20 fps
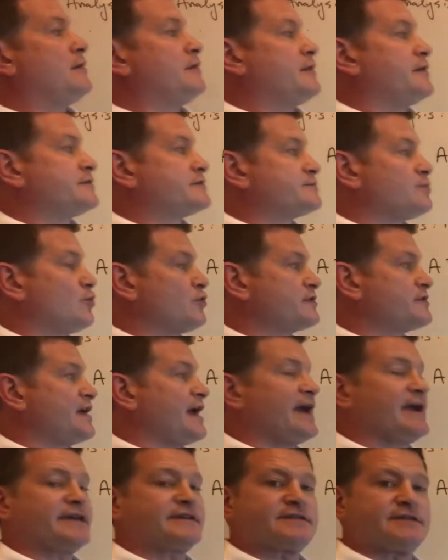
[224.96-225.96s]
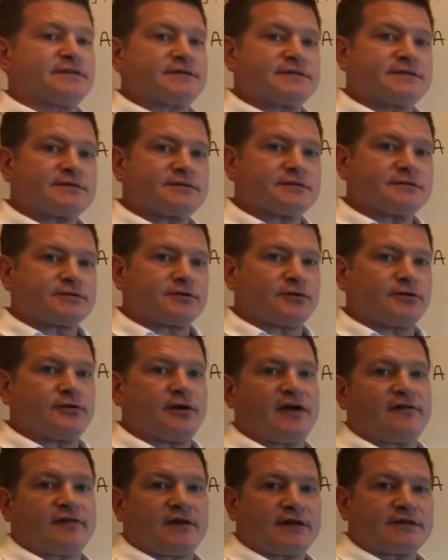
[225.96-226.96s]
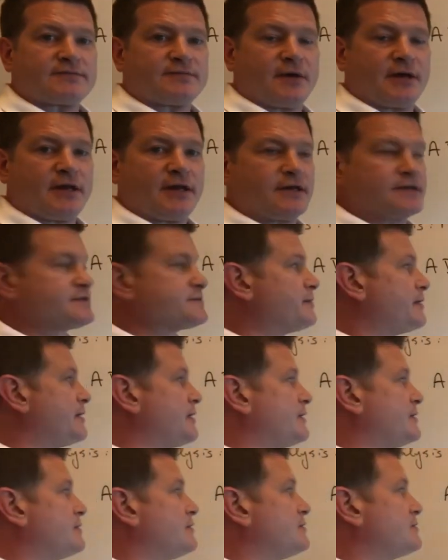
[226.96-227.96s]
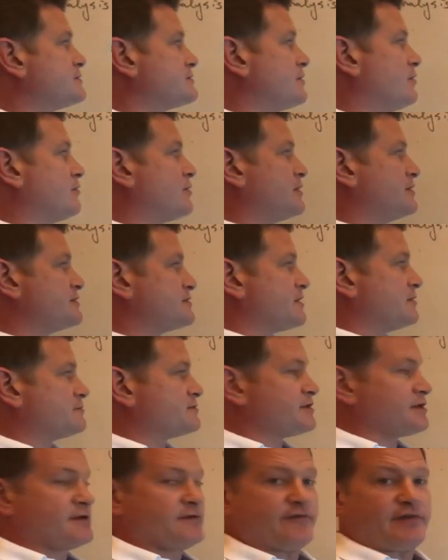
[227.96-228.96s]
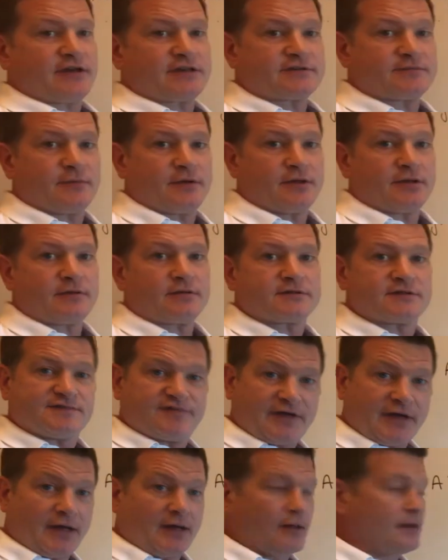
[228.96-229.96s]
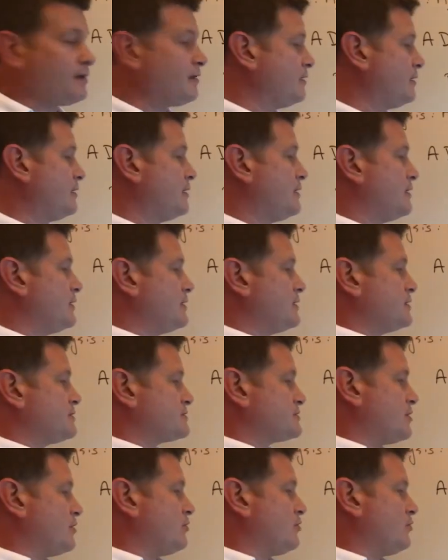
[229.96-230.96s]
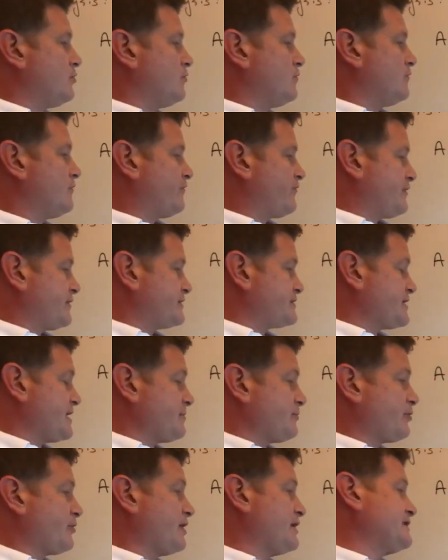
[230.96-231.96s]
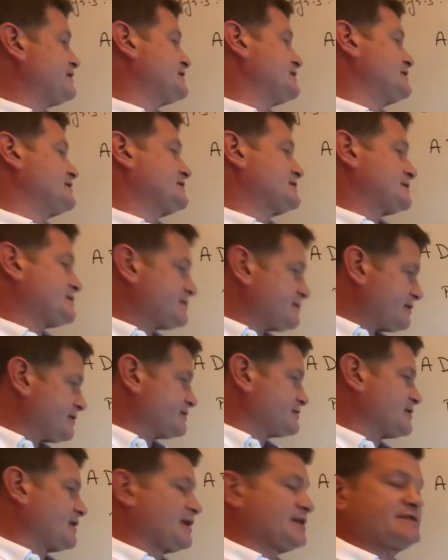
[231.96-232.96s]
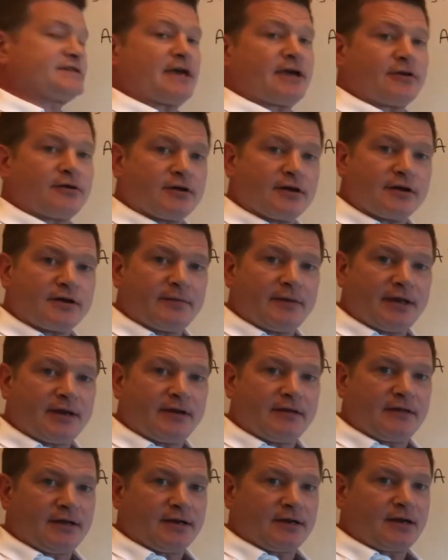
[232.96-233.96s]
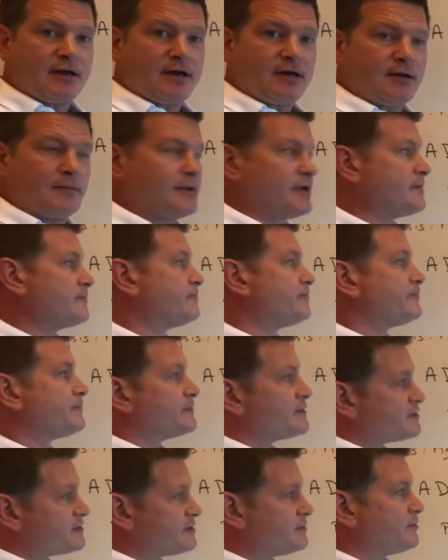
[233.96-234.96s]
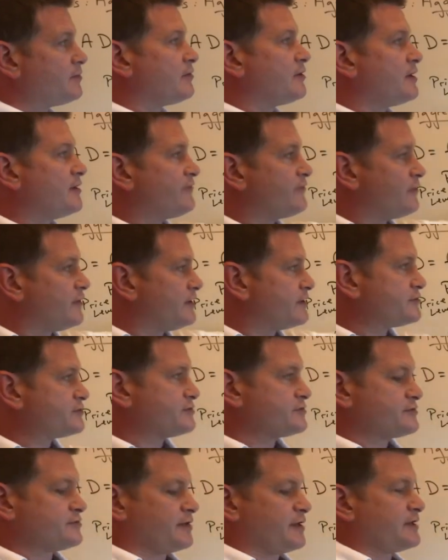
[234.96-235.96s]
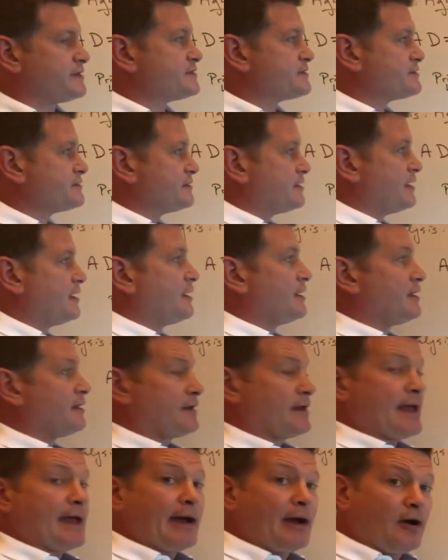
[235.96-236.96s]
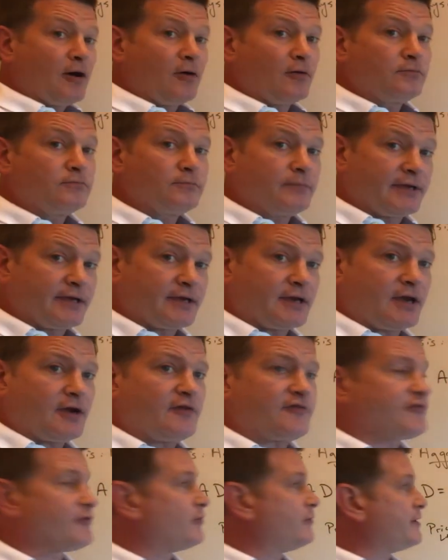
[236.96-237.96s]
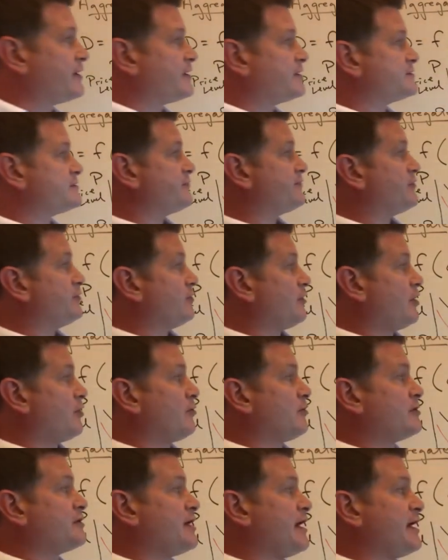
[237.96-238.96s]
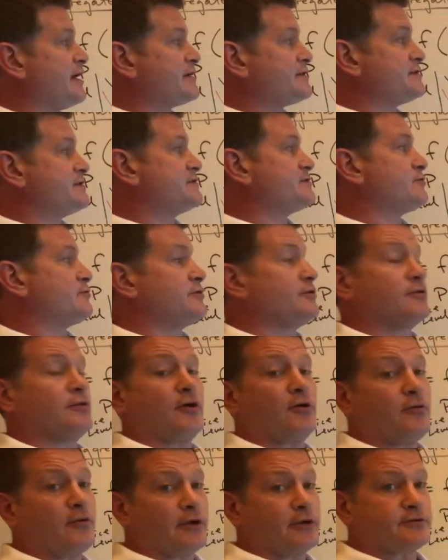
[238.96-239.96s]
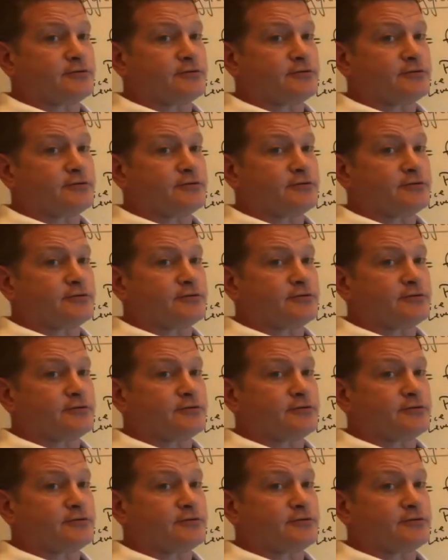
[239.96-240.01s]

there's more taxes, so you have less money to spend, so consumption and investment fell. So for the same prices, there's less aggregate demand in the economy. Similarly for interest rates. Now, be careful, because if you lower taxes or you lower